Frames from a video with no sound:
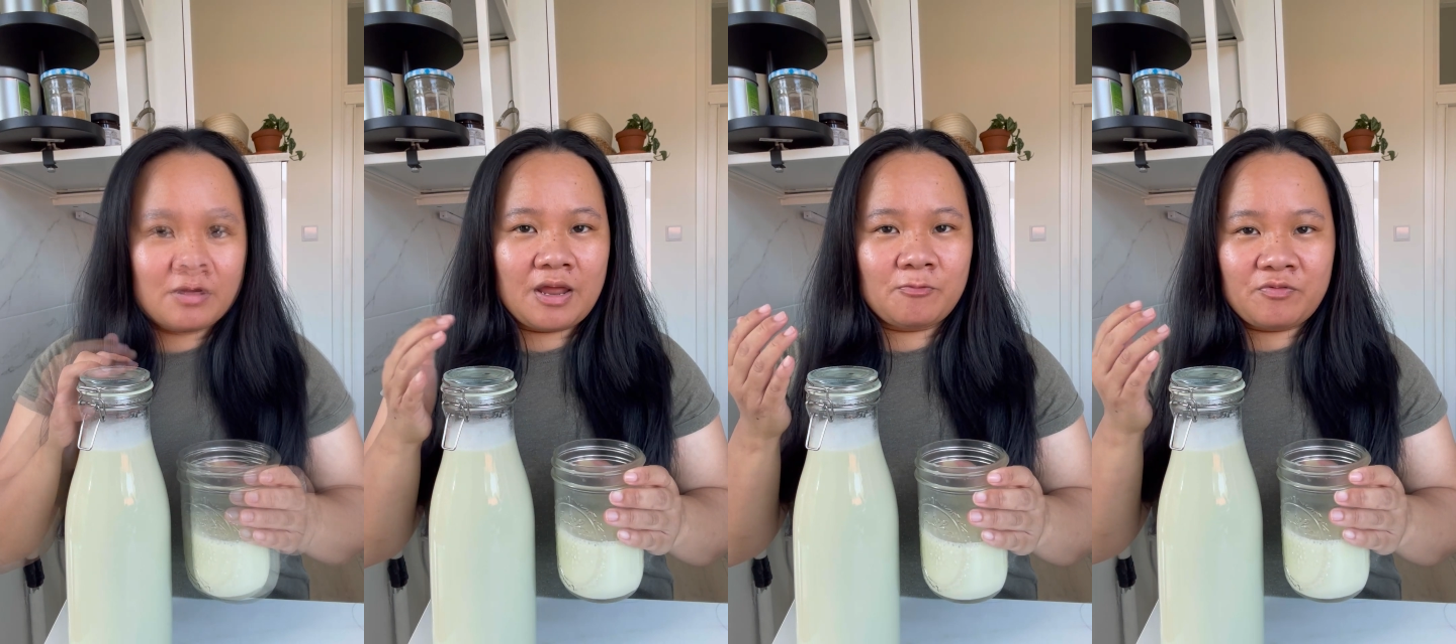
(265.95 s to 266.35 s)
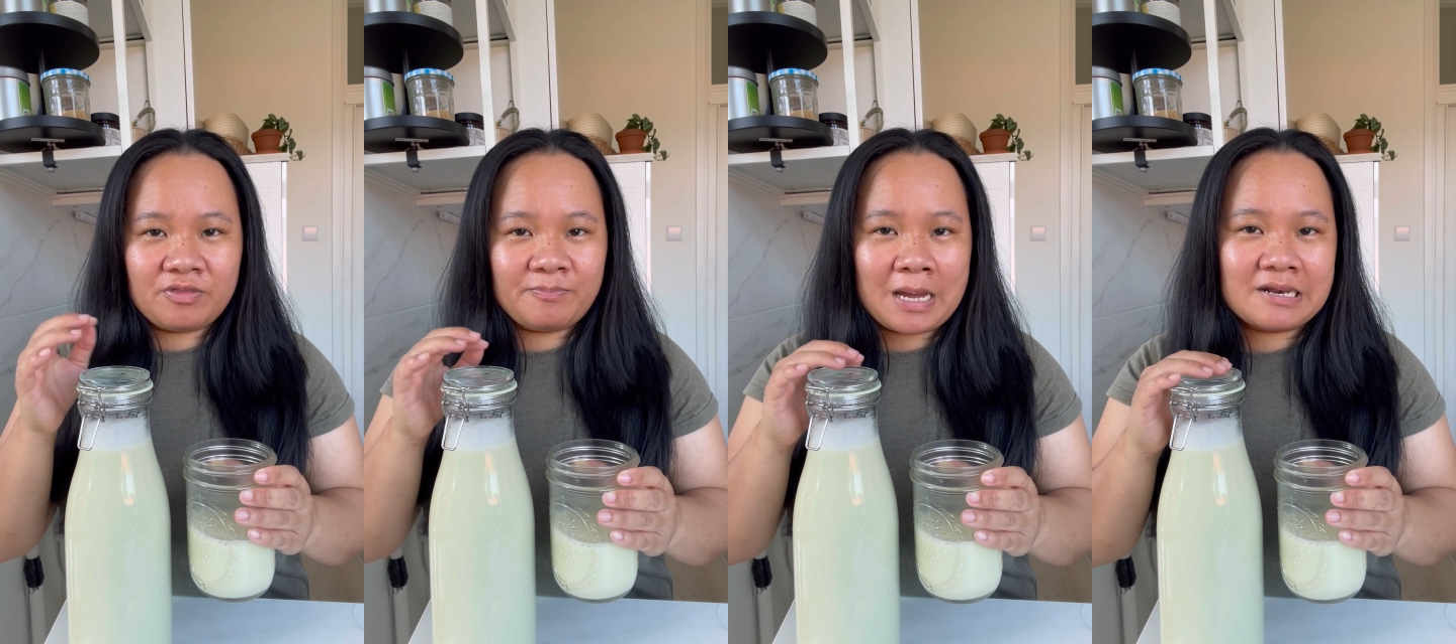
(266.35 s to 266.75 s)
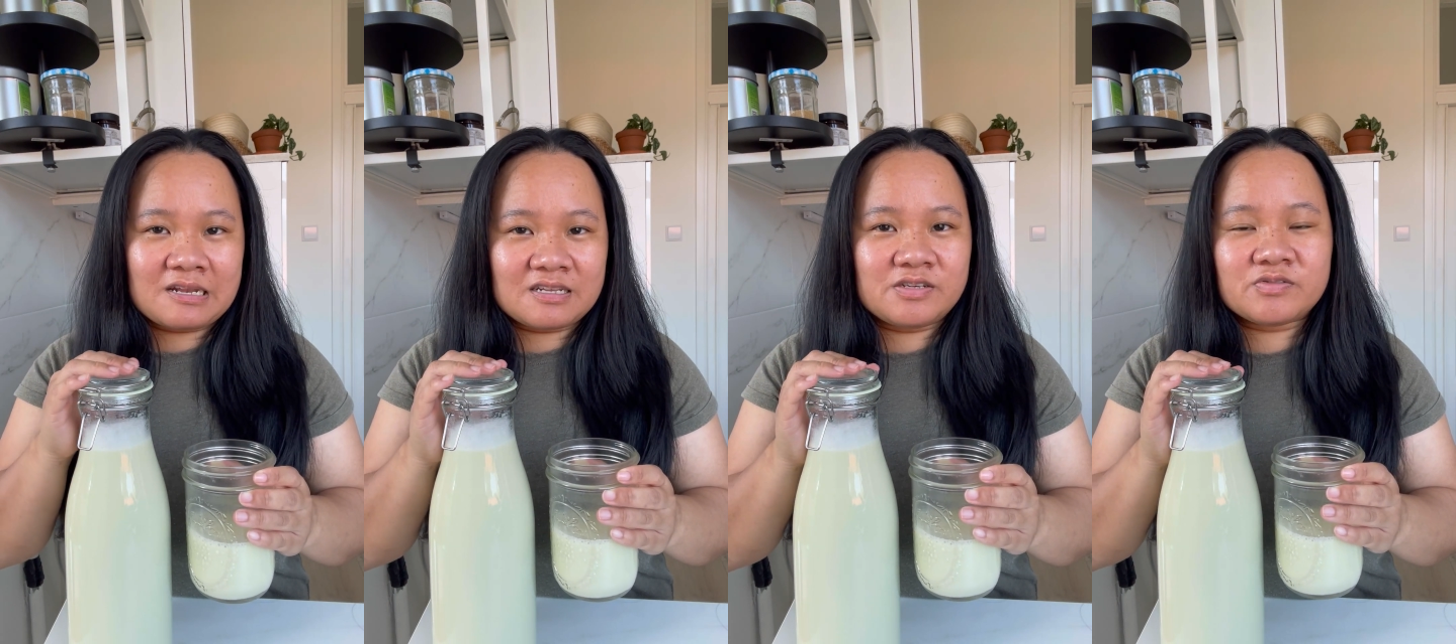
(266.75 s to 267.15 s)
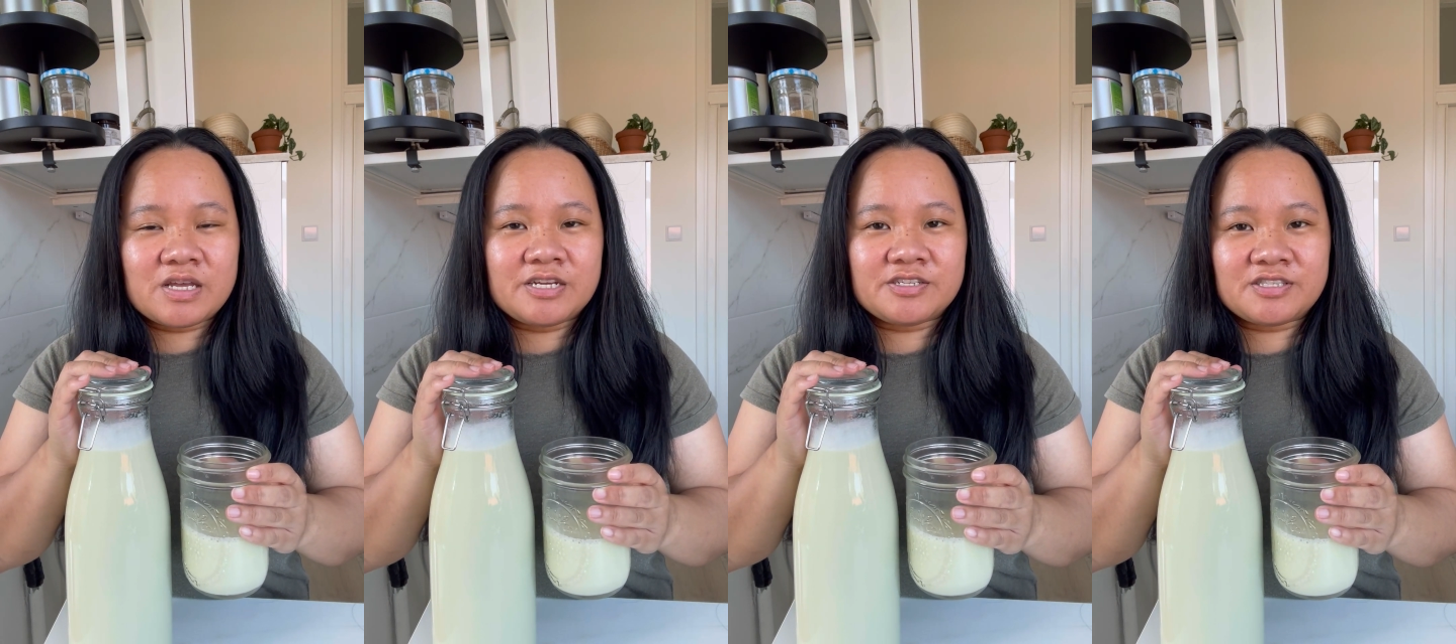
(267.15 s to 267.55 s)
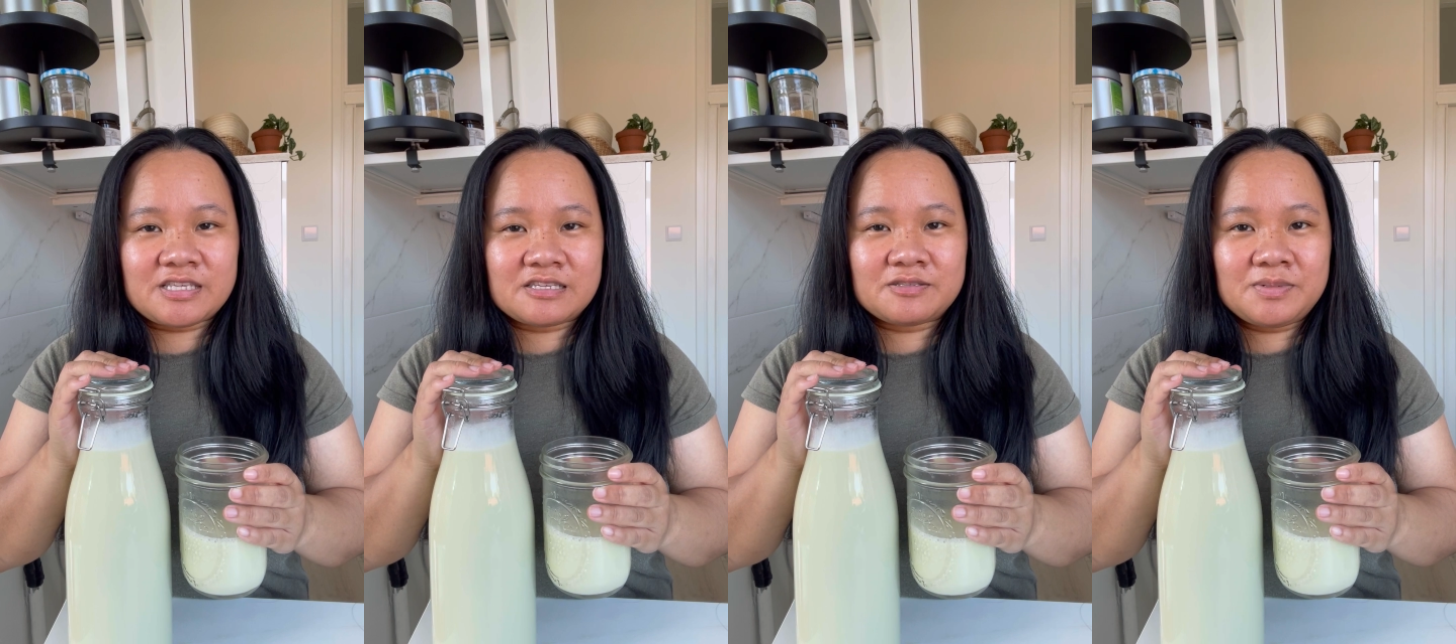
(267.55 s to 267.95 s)
and with the pandan leaves and the
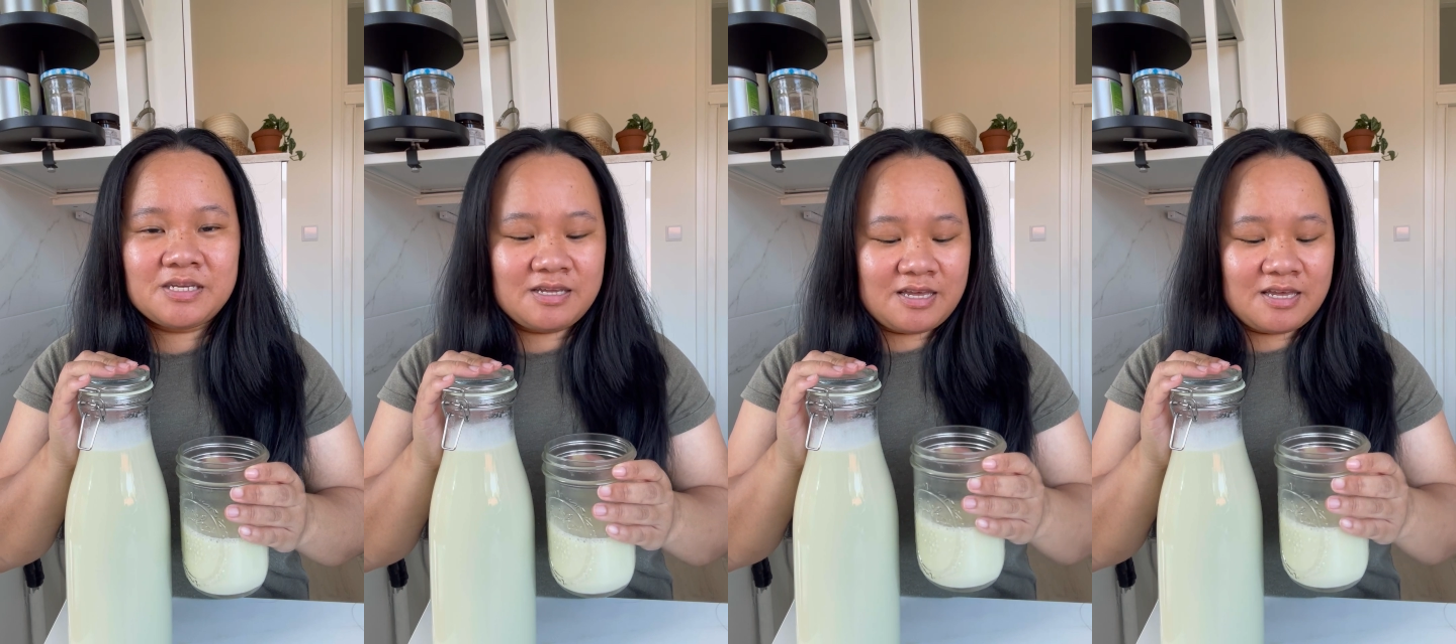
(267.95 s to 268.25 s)
sesame,